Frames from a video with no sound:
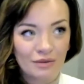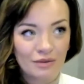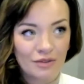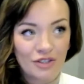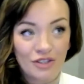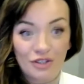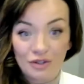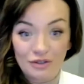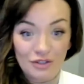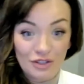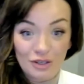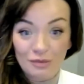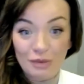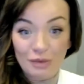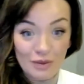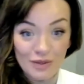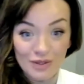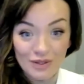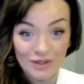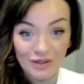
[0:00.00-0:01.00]
she
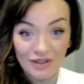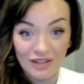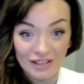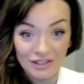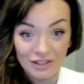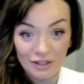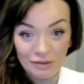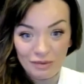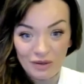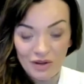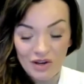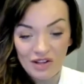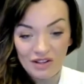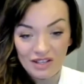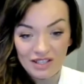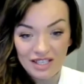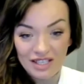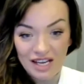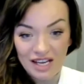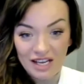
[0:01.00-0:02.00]
posts her electric bill all
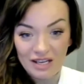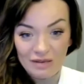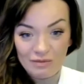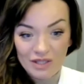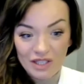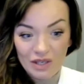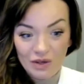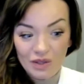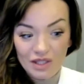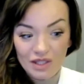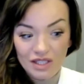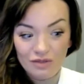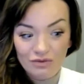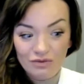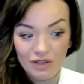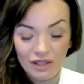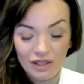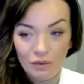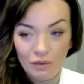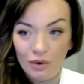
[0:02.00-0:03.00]
the time. So it's
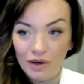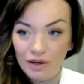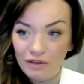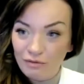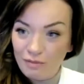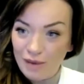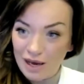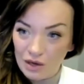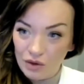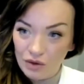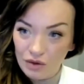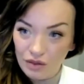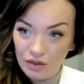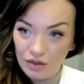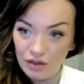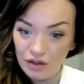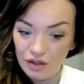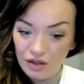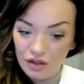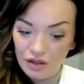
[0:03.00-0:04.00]
really word of mouth.
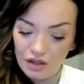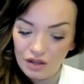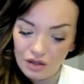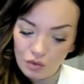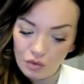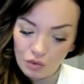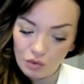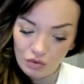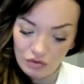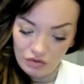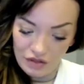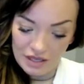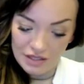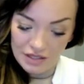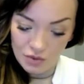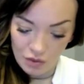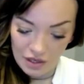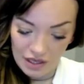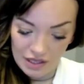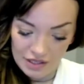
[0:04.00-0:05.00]

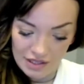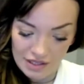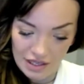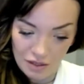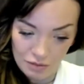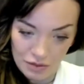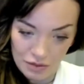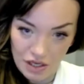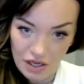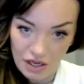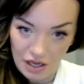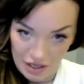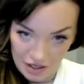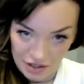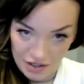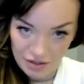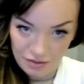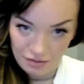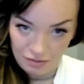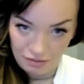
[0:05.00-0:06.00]
That's what has helped
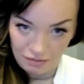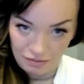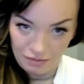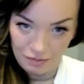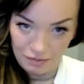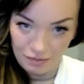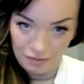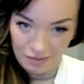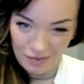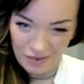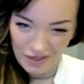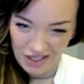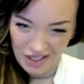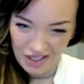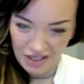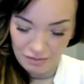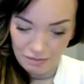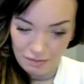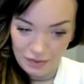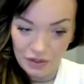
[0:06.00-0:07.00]
us
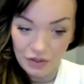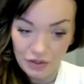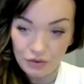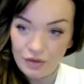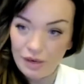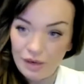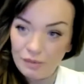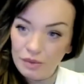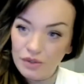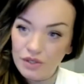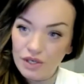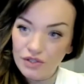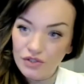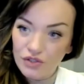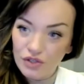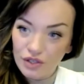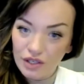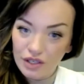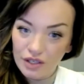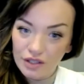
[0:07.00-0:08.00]
build a
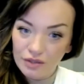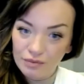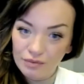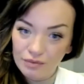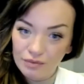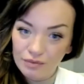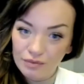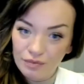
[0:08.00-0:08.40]
reputation here.